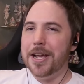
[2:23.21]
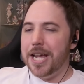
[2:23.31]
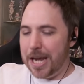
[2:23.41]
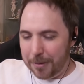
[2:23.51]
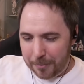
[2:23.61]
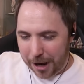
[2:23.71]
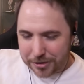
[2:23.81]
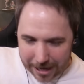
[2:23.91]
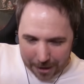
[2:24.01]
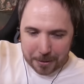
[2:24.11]
He would
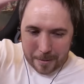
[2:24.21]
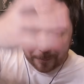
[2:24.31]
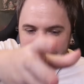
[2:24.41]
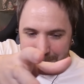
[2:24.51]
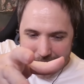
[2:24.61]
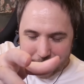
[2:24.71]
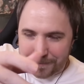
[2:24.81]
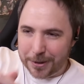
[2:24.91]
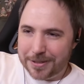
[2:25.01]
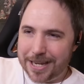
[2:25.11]
rush down, put him down a
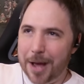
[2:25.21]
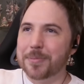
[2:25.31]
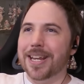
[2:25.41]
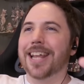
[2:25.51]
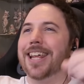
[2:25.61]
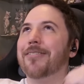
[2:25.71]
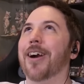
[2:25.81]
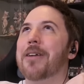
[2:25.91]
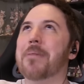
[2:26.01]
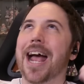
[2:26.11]
few steps, and then
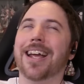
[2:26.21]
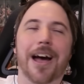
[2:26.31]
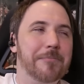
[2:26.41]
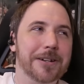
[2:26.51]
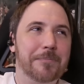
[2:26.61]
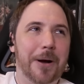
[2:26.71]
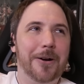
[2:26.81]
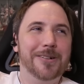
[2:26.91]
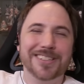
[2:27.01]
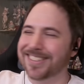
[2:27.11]
run back up and
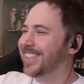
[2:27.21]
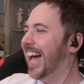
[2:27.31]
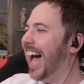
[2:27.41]
pose.